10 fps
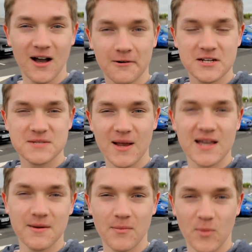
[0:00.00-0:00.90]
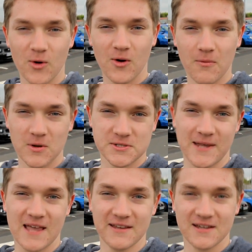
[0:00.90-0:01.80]
I'll explain more once we
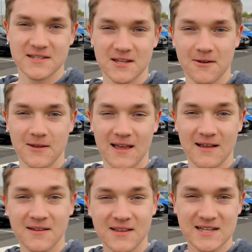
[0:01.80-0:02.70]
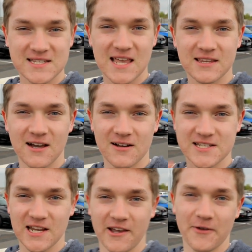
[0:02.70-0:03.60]
get there, so yeah, let's get in the cars
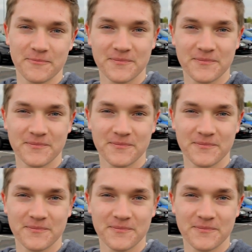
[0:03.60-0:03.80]
and go.